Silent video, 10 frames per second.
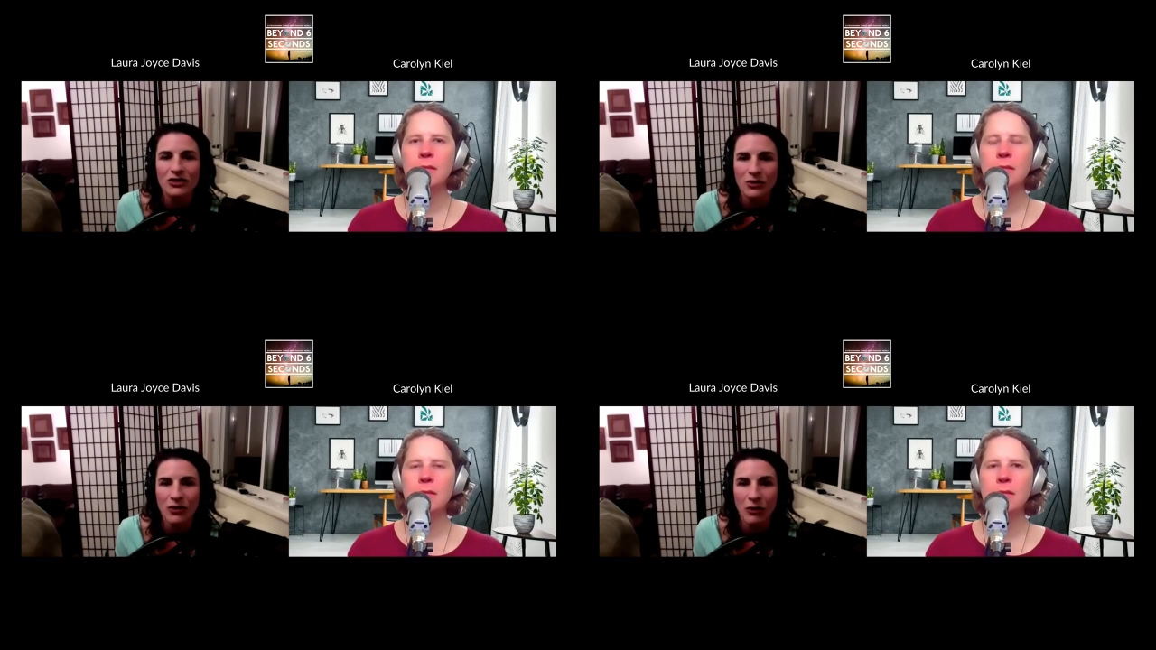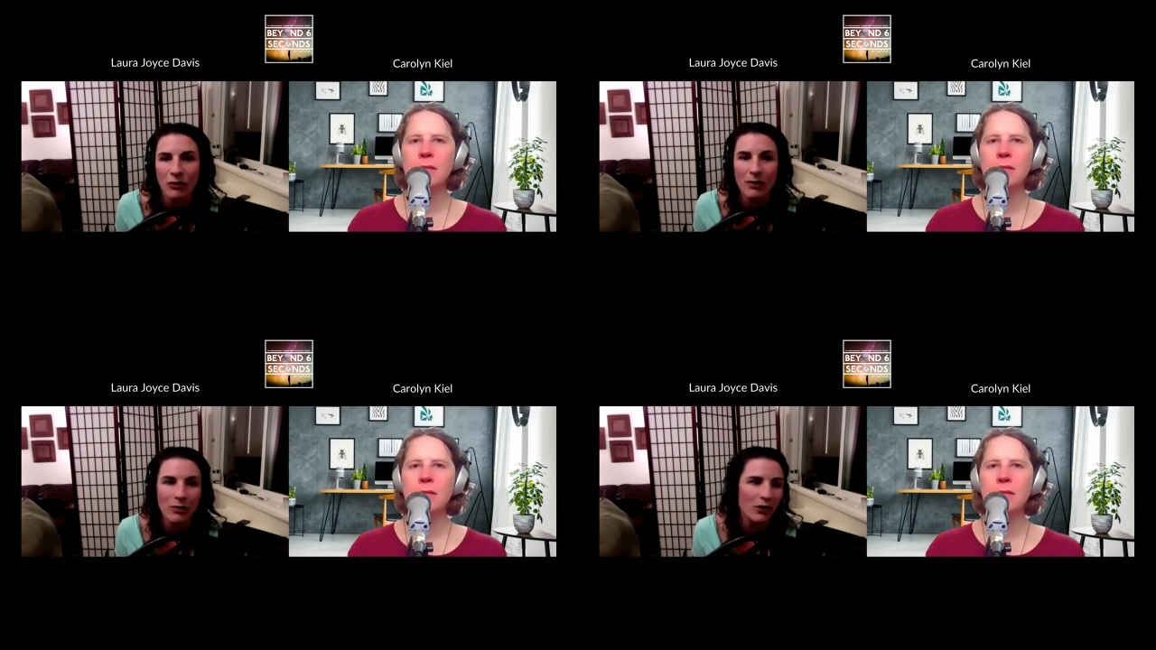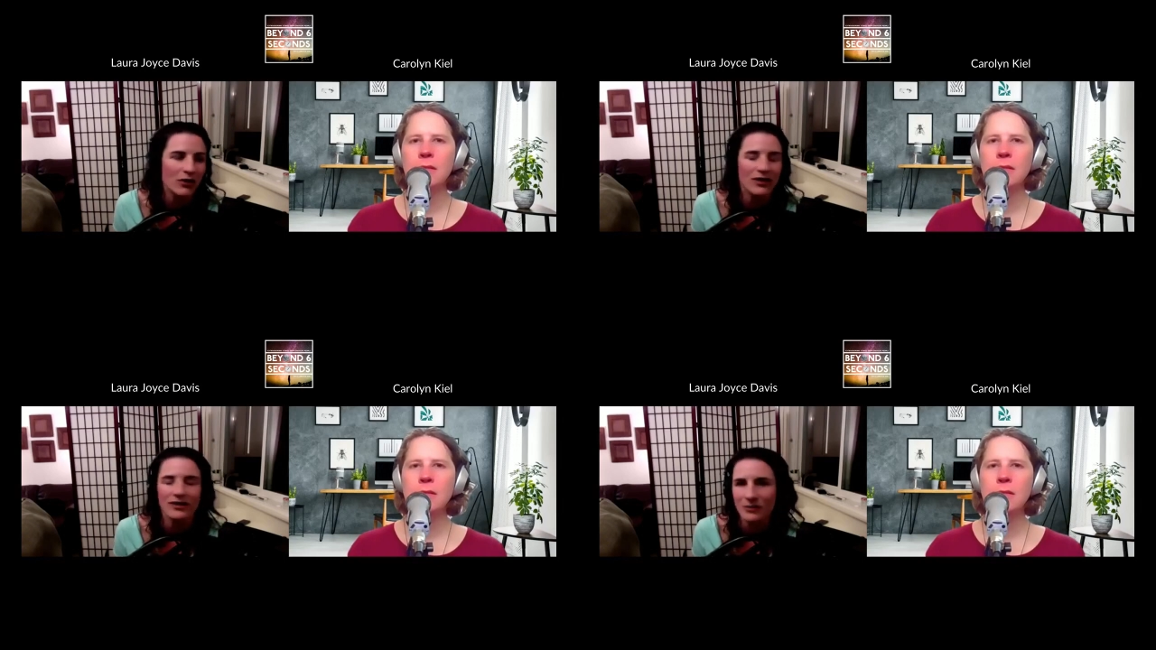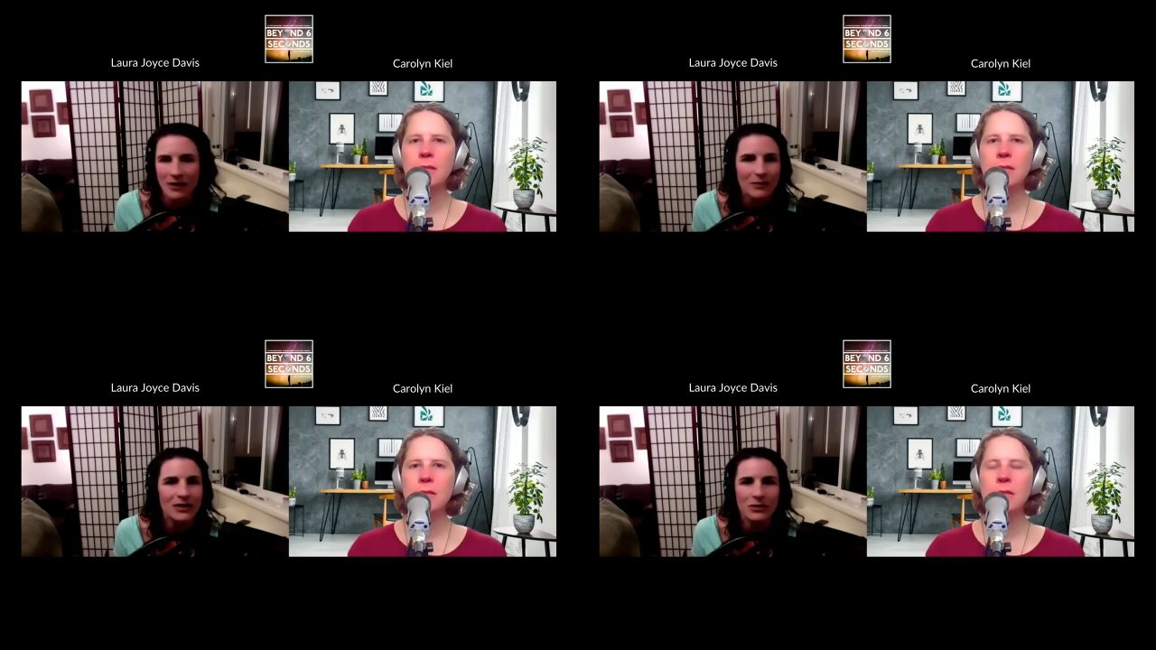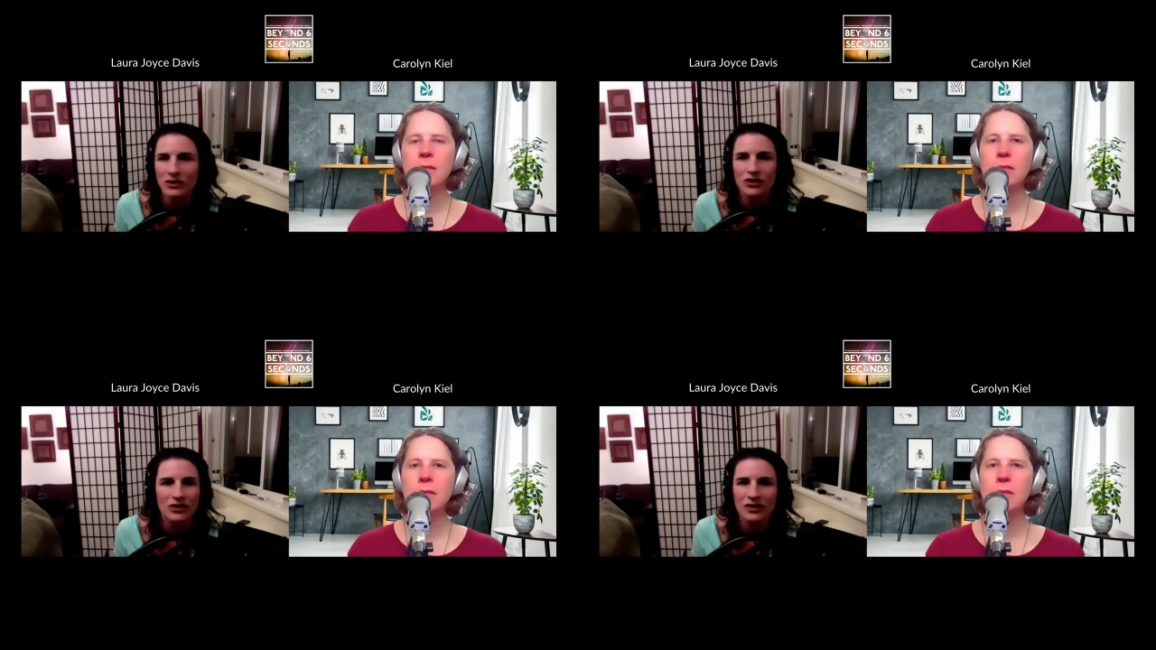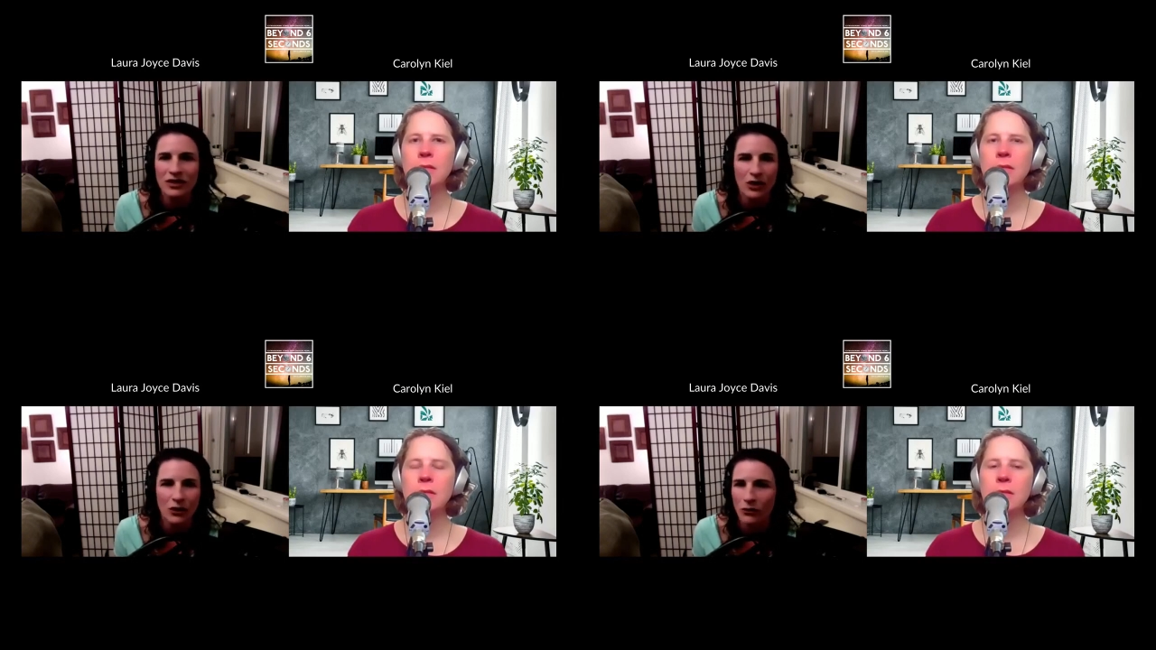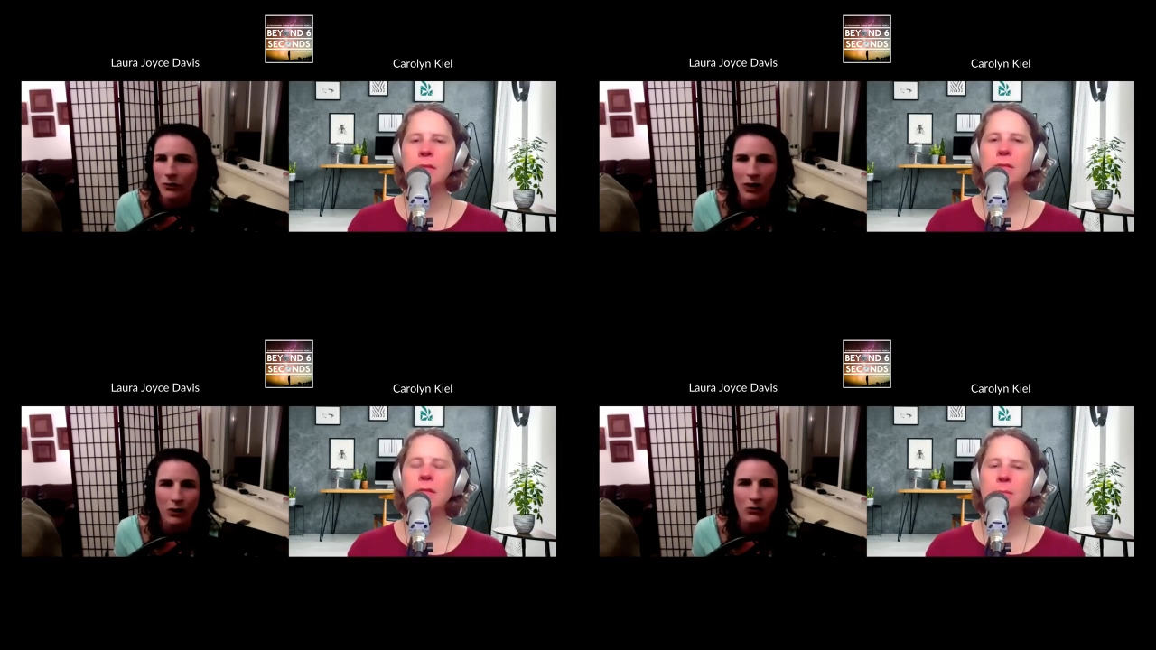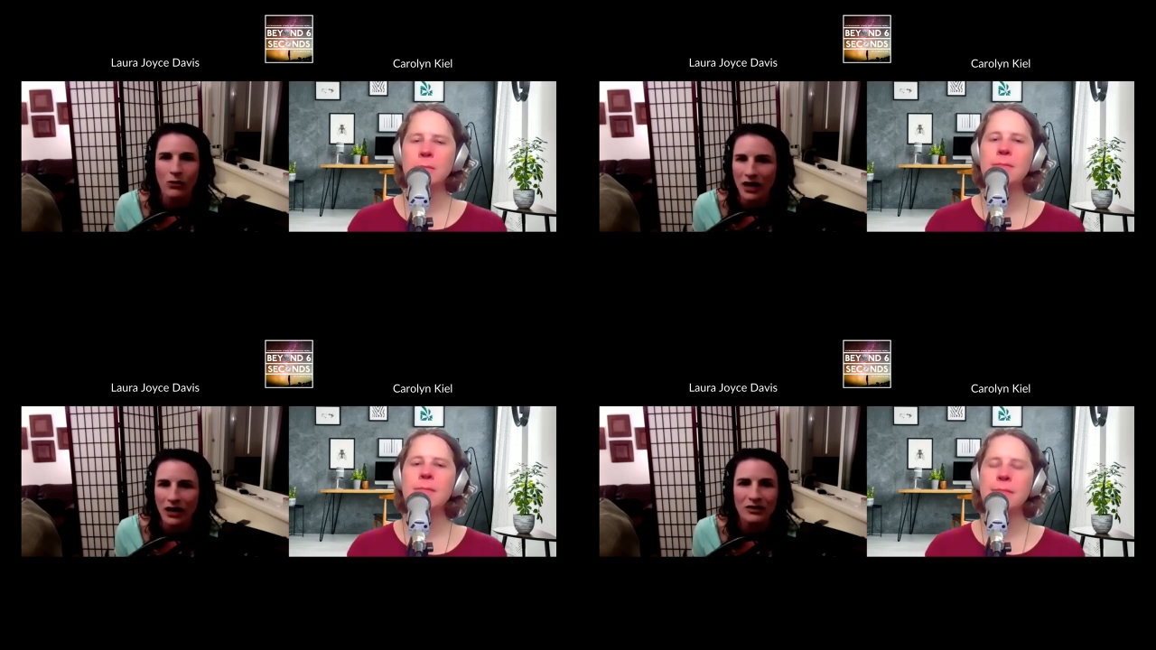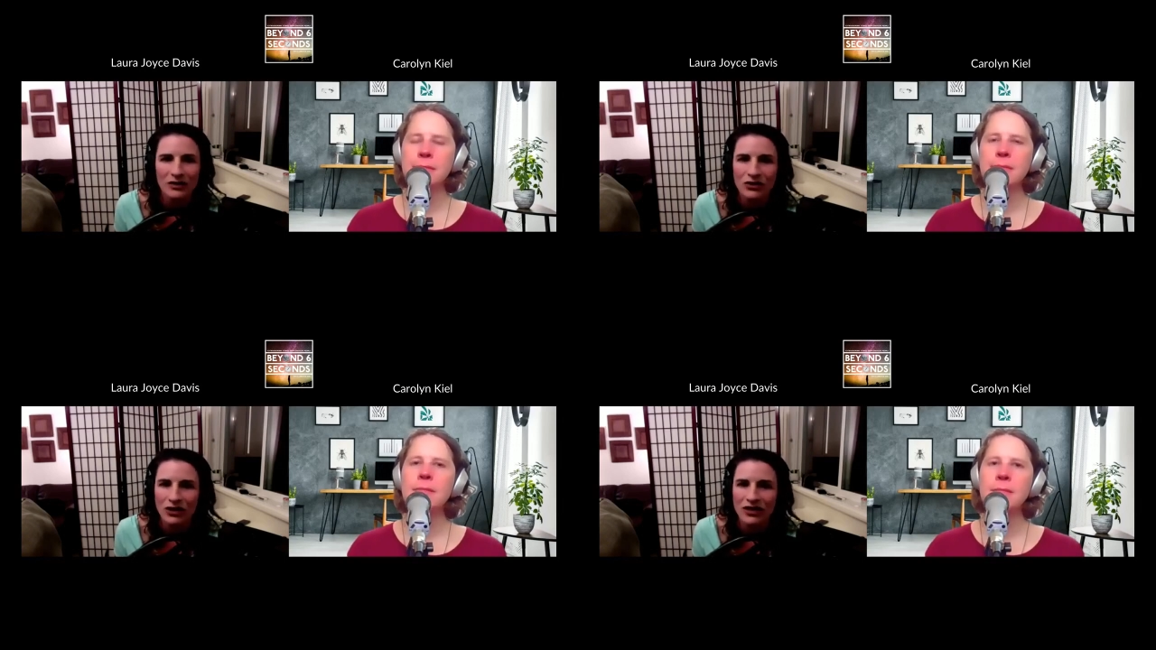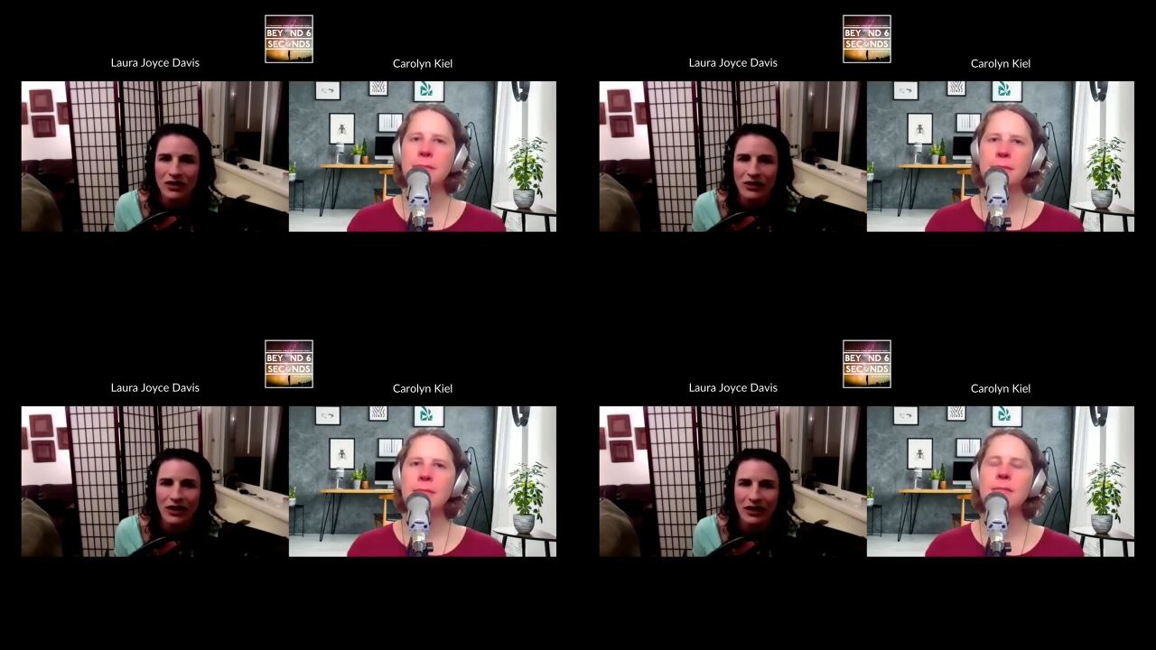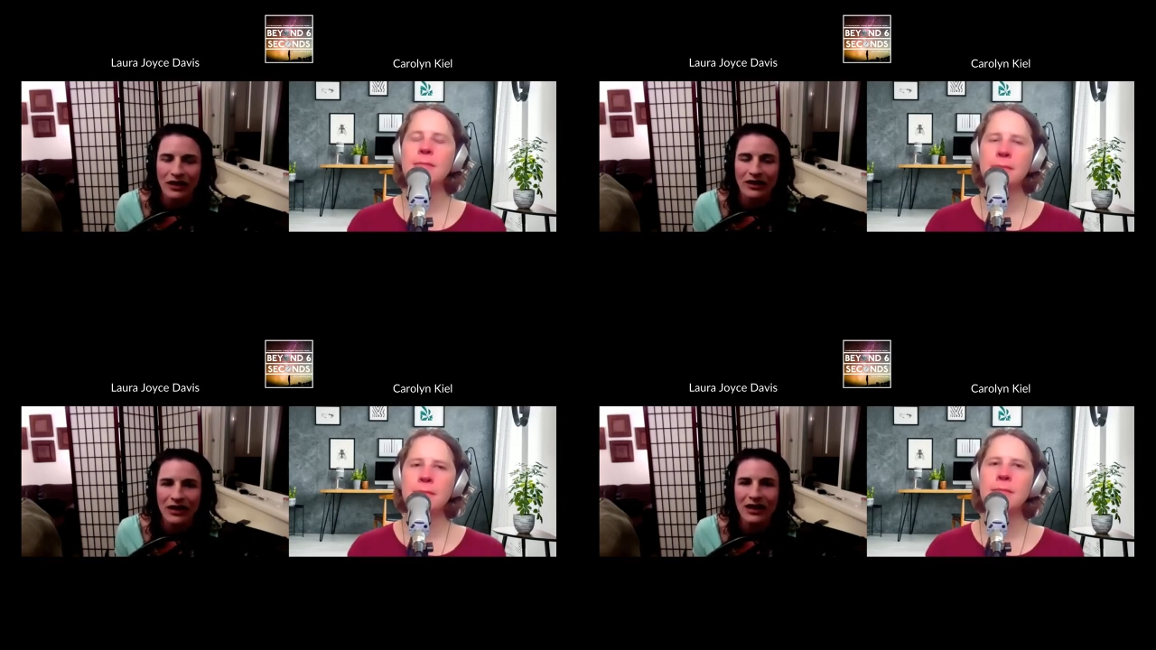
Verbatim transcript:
Speaker 1: other people and then sometimes it was just you know through my own writing and storytelling and